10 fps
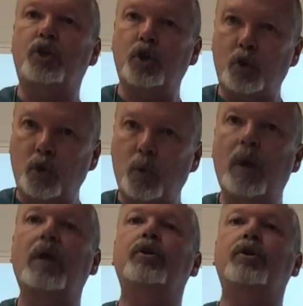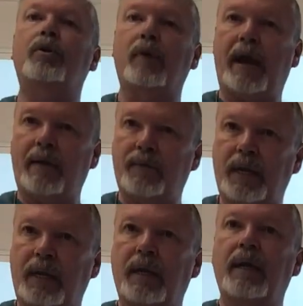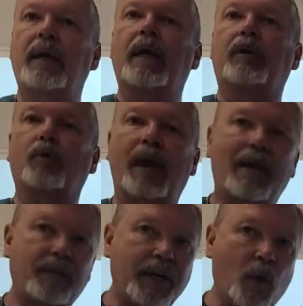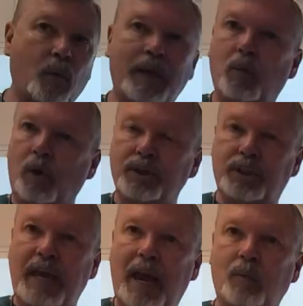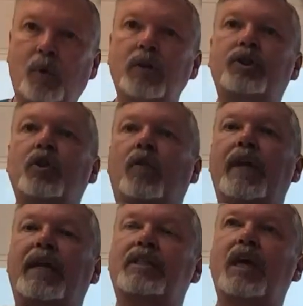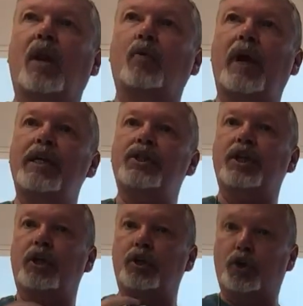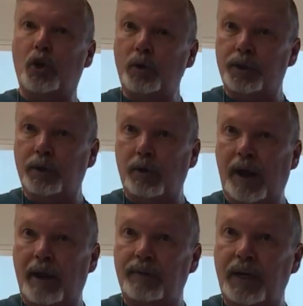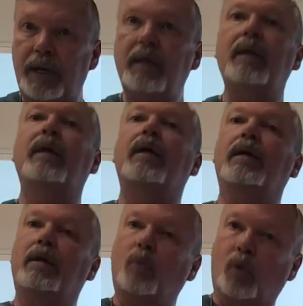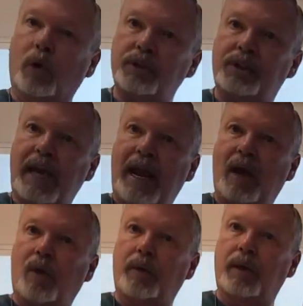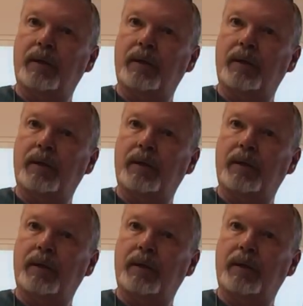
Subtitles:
due to gravity. Gravity only works downwards, so the acceleration due to gravity works down.